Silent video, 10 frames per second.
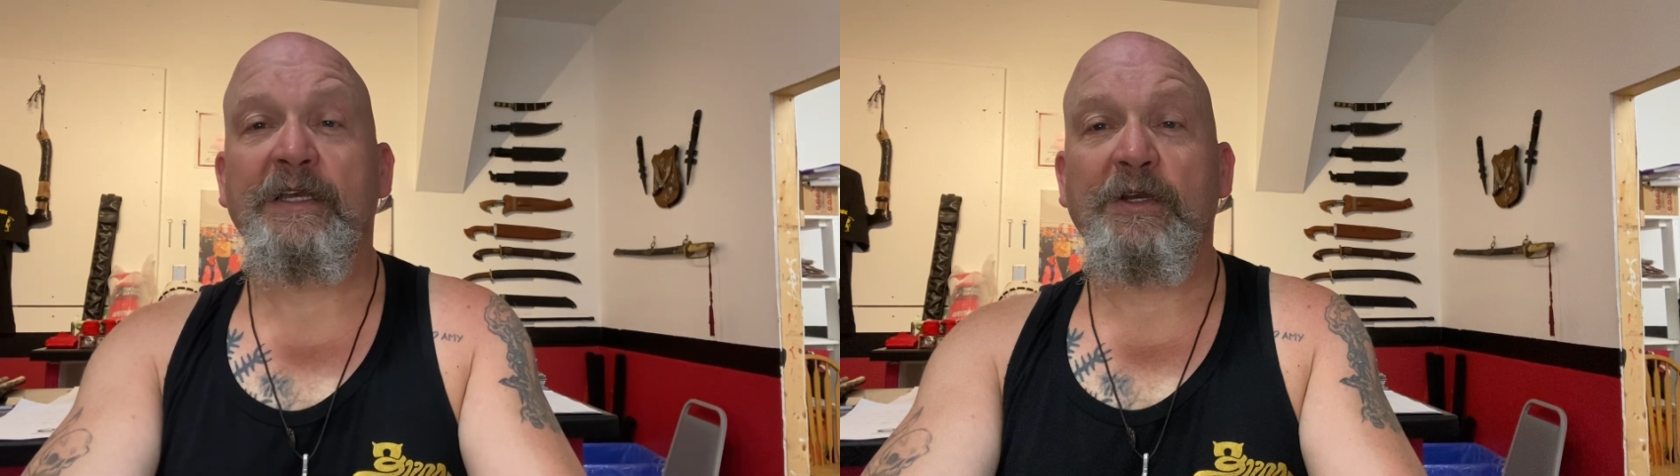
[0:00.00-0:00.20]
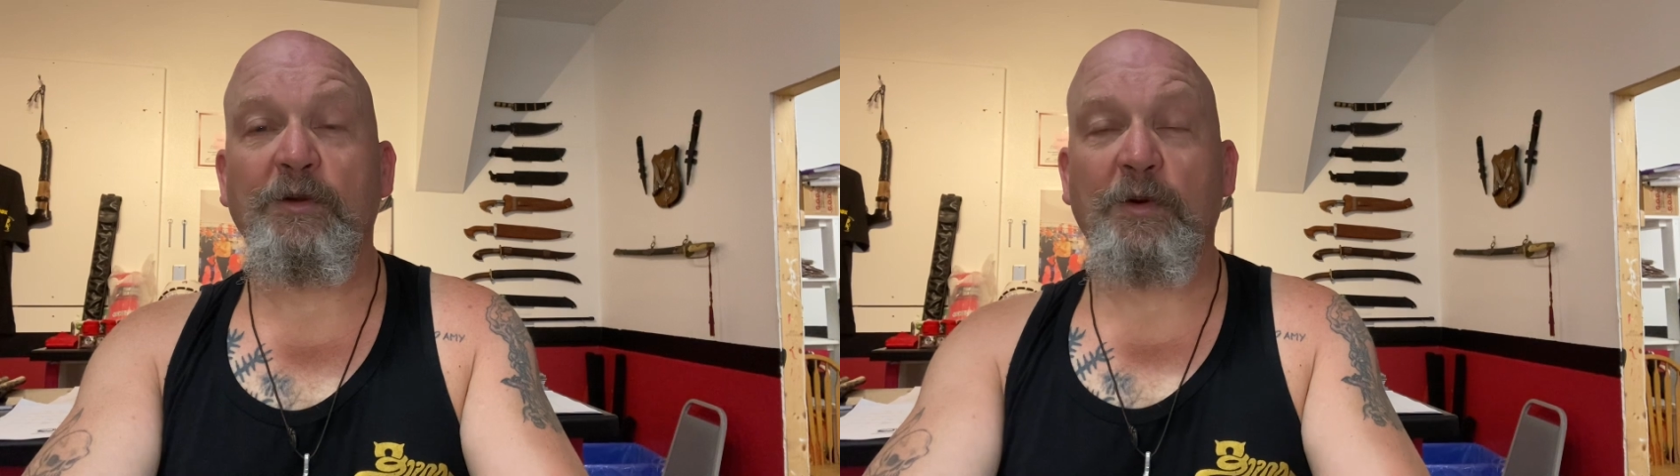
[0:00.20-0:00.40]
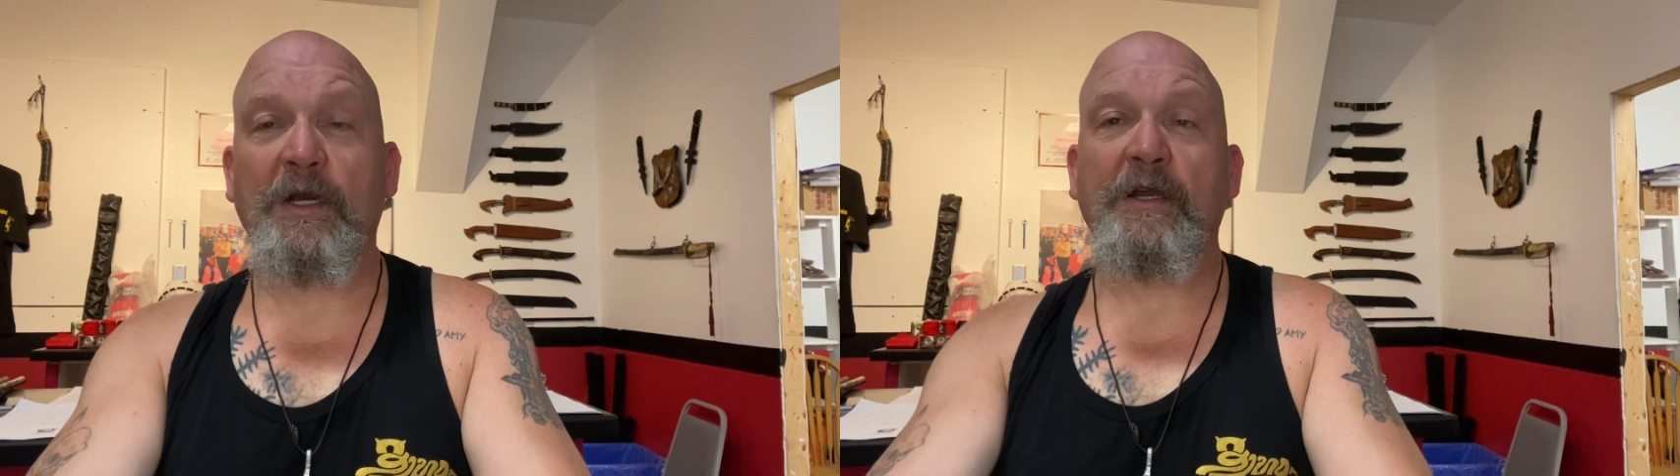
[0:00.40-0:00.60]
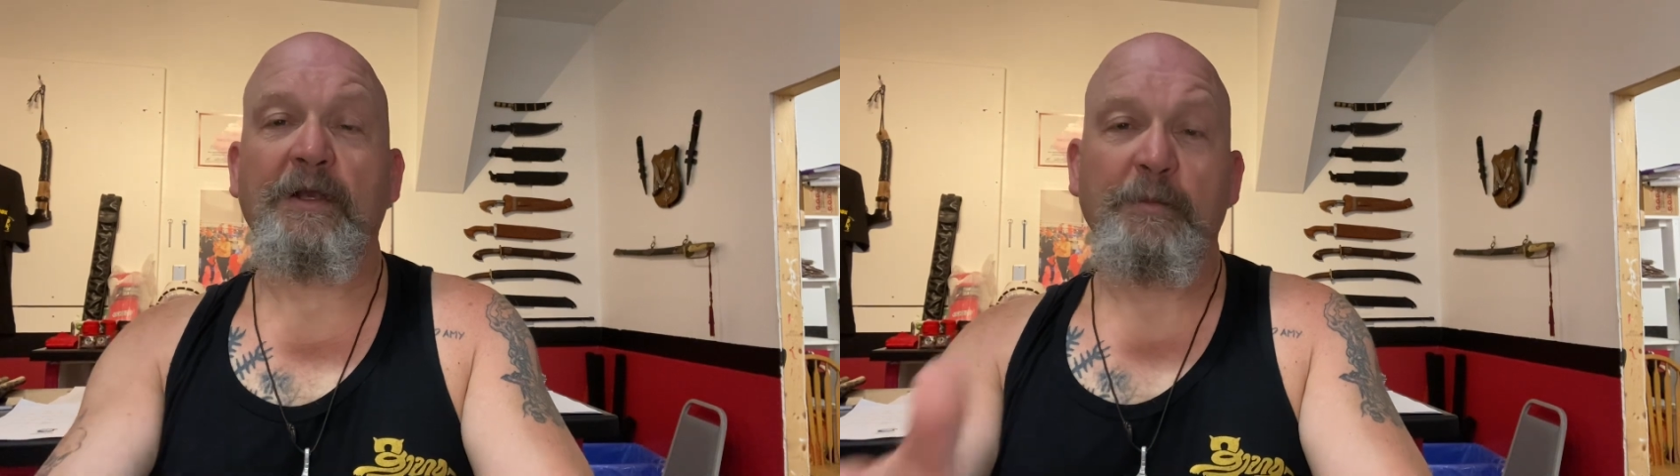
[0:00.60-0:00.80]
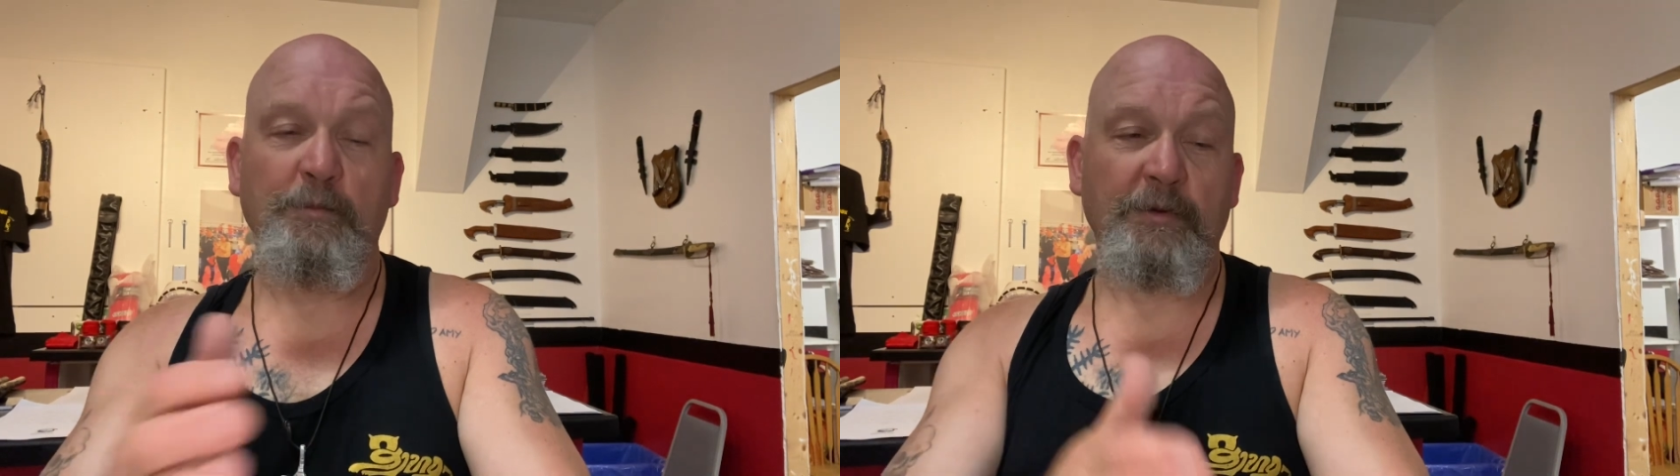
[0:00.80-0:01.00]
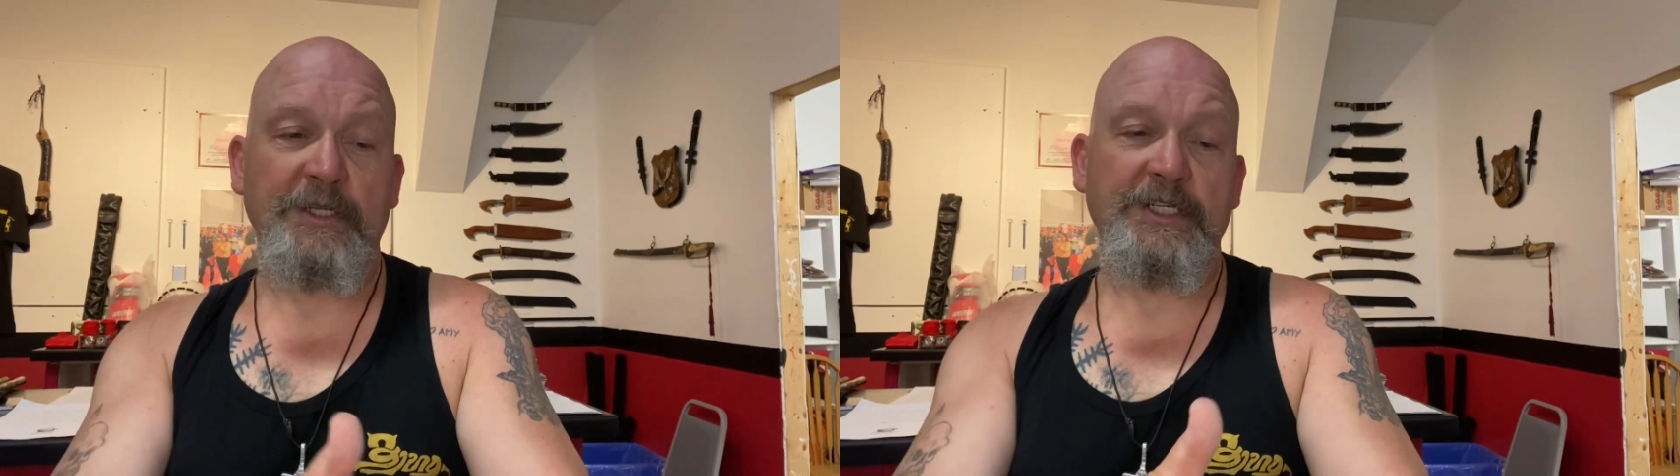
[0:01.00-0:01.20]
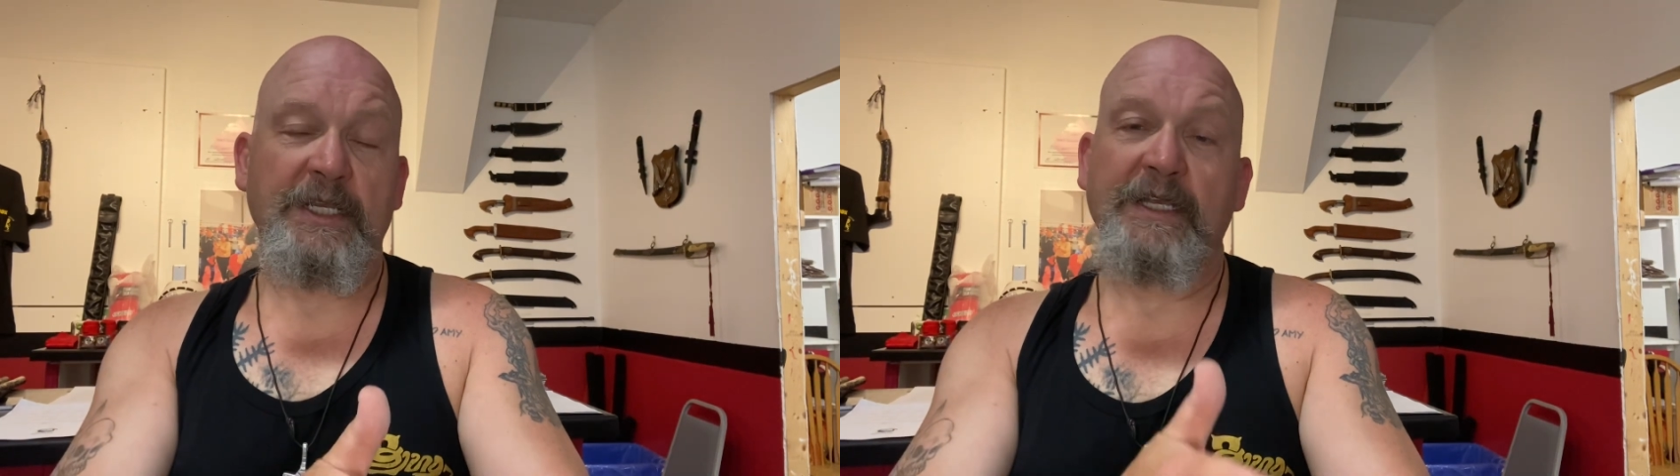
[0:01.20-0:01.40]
who are bridging